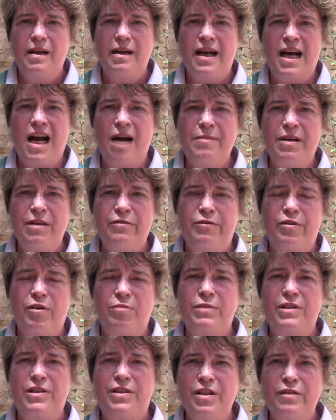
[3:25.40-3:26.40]
Coming
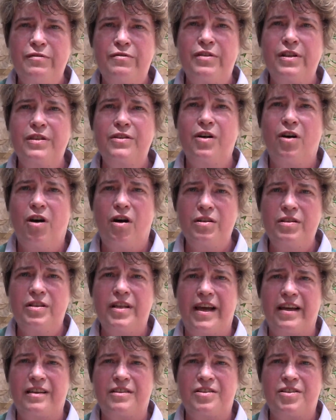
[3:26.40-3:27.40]
from different
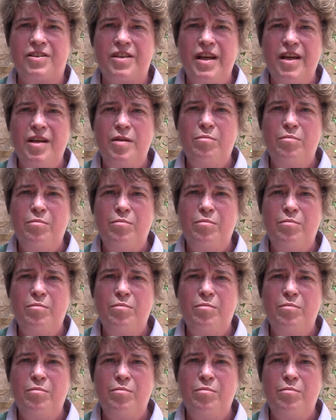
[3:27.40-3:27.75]
contexts